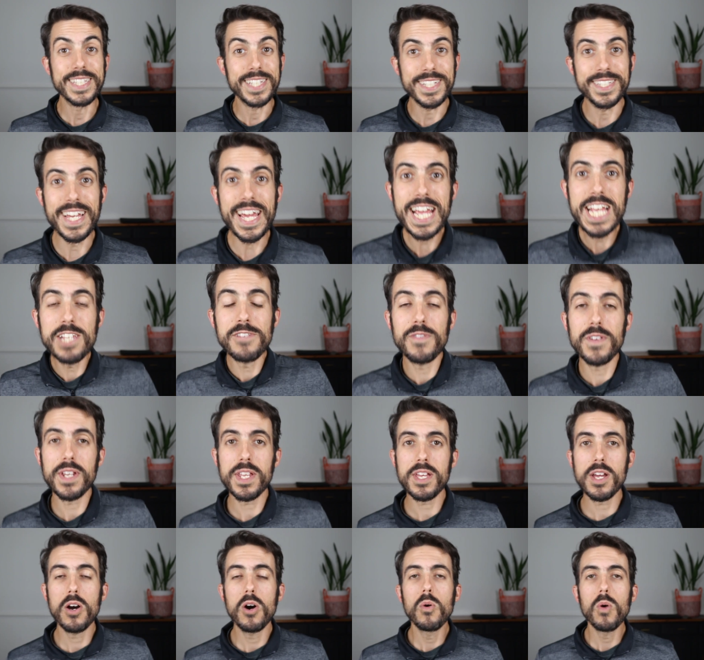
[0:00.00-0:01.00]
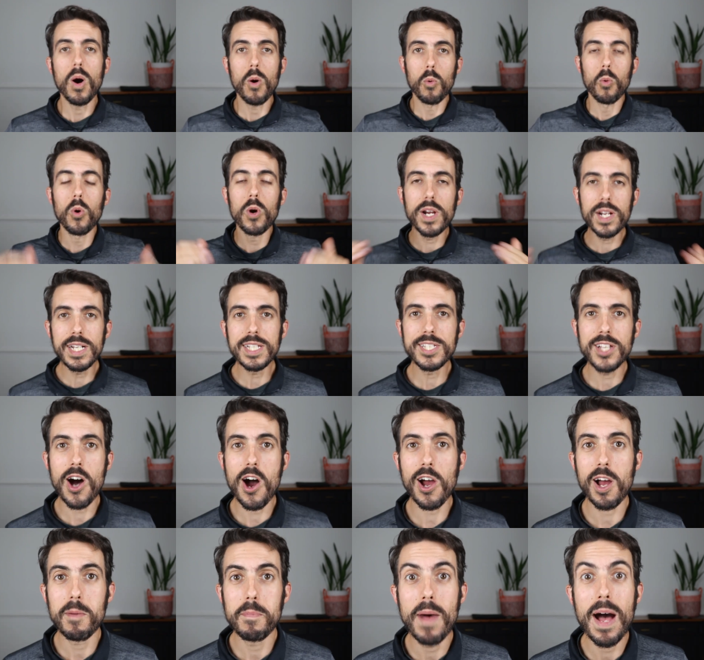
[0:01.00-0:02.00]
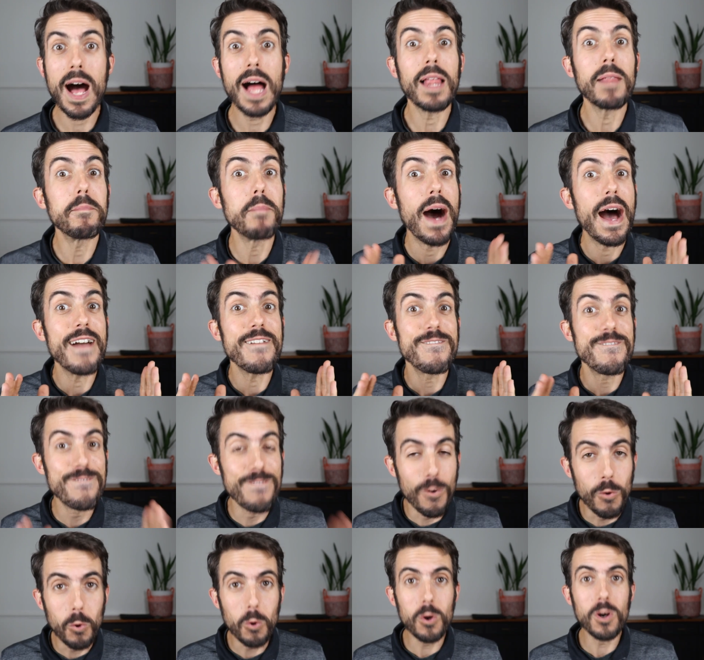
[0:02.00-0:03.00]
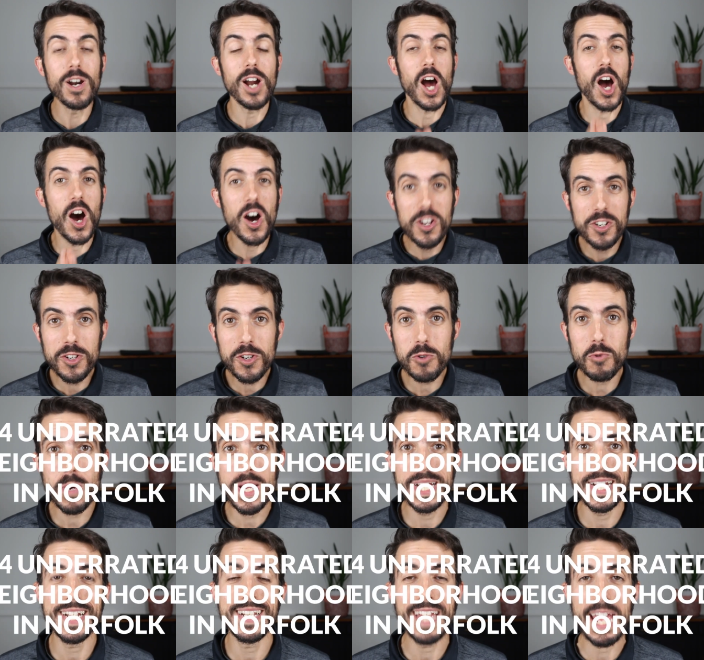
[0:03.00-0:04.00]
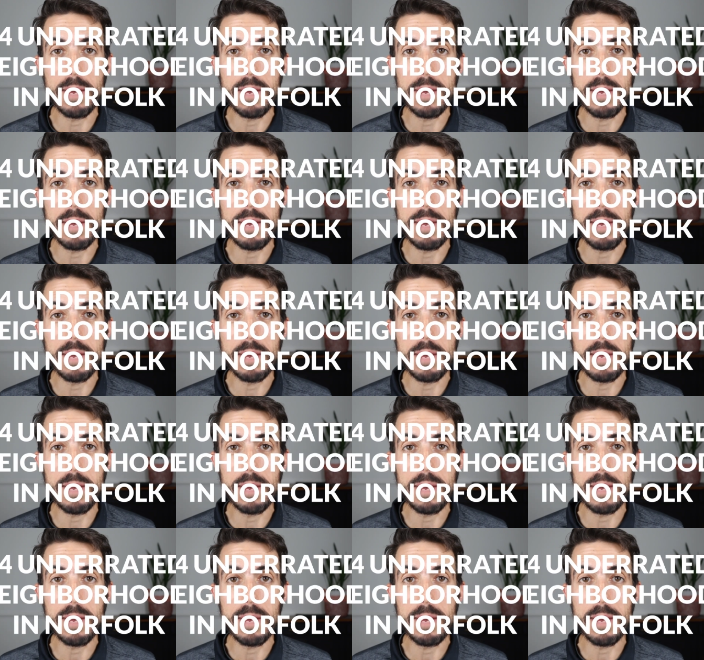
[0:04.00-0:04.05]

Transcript: In today's video, we're going to talk about my 4 underrated